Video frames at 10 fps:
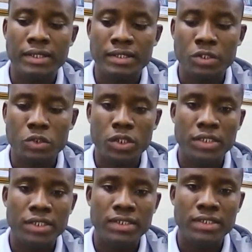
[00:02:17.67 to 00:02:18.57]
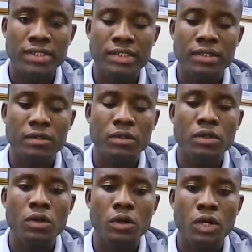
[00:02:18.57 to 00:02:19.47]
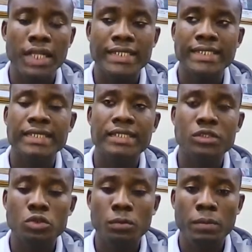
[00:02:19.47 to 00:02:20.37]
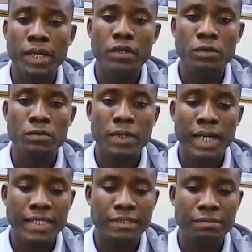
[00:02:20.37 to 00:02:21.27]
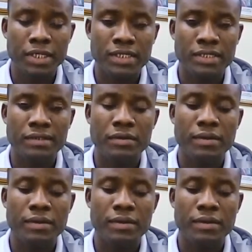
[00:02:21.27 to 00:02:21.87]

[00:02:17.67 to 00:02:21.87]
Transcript: strategies, or let's say the two backup aspects,